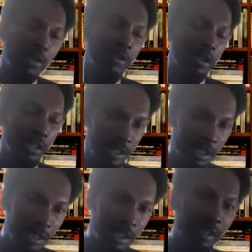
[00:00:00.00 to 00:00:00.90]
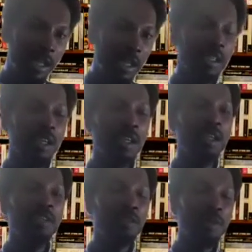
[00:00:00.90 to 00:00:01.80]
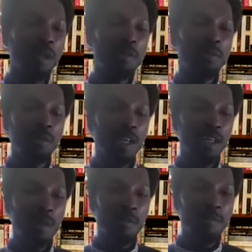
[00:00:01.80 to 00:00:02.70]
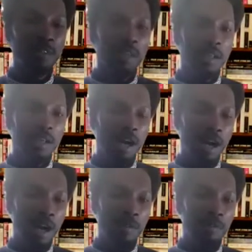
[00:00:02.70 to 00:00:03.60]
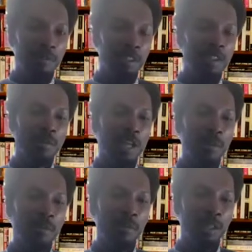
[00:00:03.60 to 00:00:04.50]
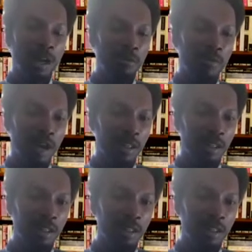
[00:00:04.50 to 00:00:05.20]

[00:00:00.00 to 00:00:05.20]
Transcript: you look at the thing, inside it. Sometimes we send them, the same thing happened with NACOVAC.